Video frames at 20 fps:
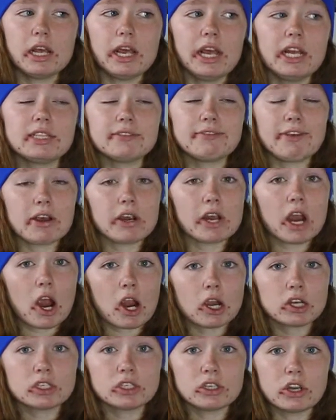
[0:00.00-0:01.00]
it's very
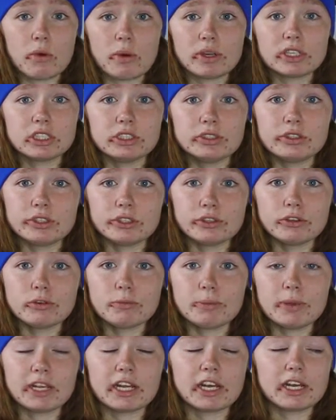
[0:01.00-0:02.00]
hard to know what to do,
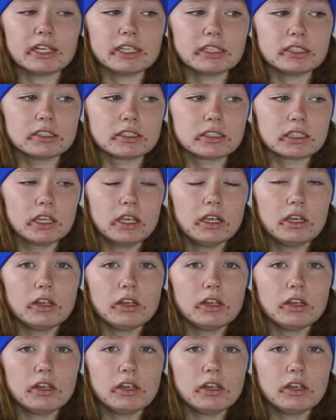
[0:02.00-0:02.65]
because